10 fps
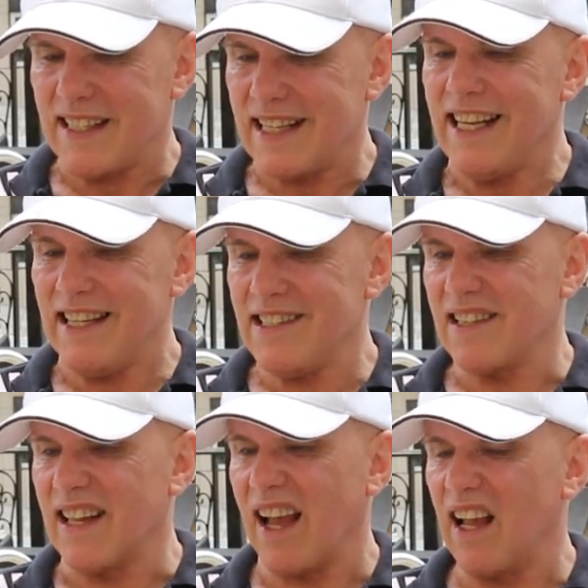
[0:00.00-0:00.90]
teens
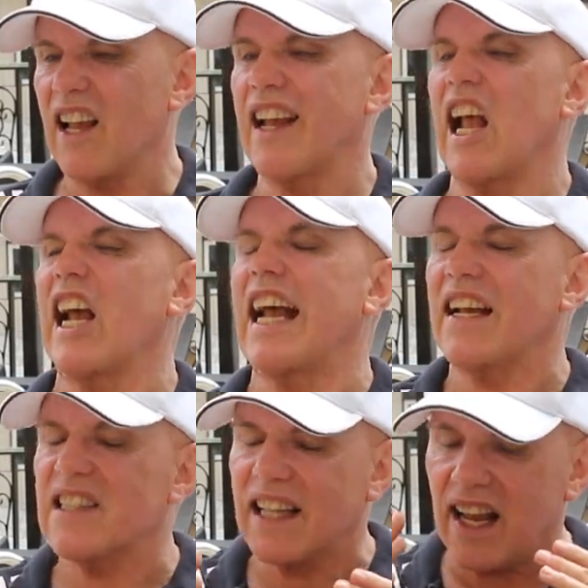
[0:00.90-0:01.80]
and that, I
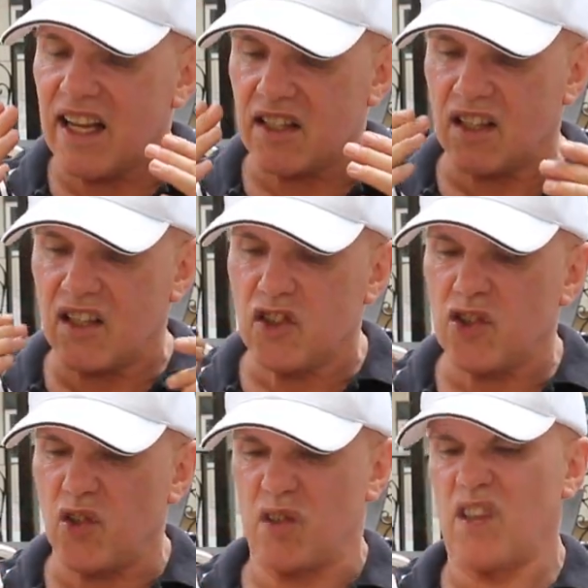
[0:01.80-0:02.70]
started
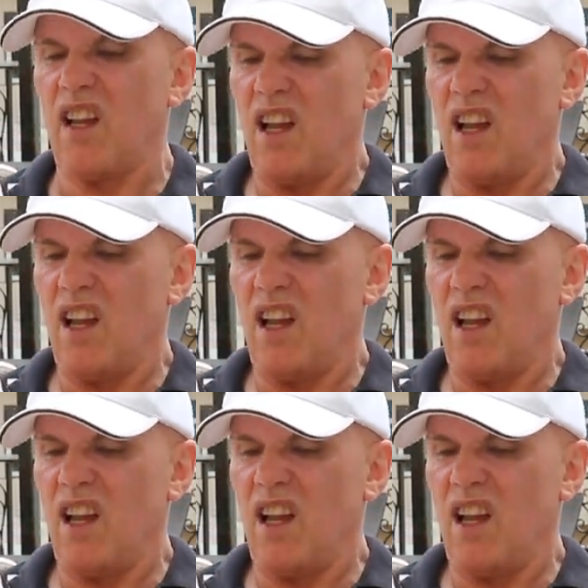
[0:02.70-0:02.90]
just